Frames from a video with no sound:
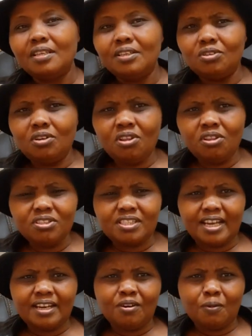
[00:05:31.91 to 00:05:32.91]
Do you know those
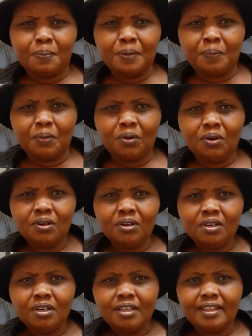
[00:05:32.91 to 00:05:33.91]
kind of people?
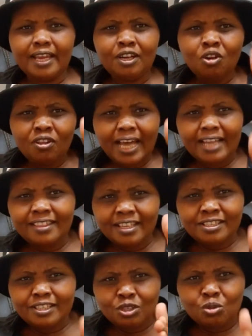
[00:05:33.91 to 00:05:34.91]
They know that
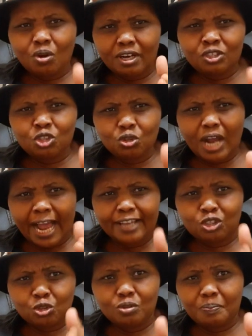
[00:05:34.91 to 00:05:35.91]
this is what I
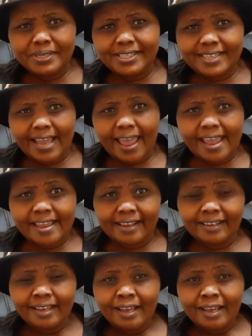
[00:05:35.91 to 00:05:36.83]
should be saying.